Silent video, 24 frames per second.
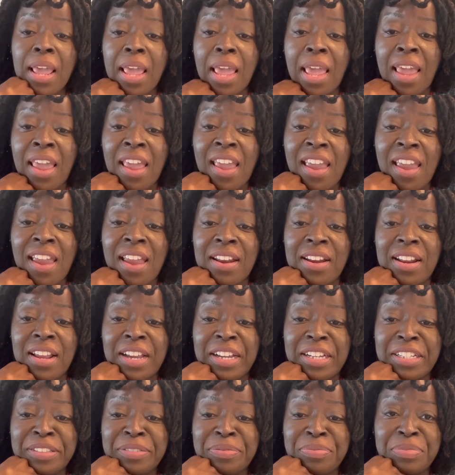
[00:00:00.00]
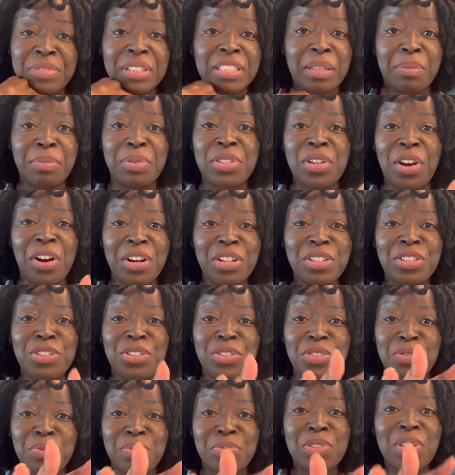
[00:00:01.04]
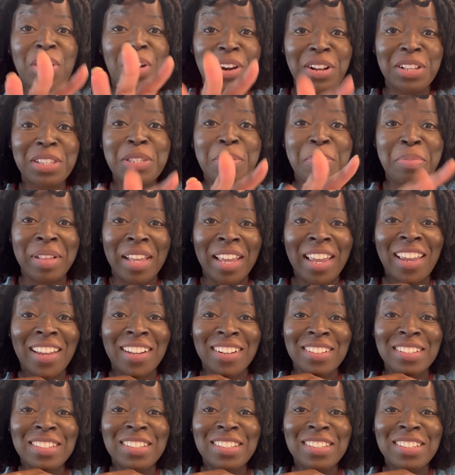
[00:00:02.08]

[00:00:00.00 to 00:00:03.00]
and because I'm starting to plant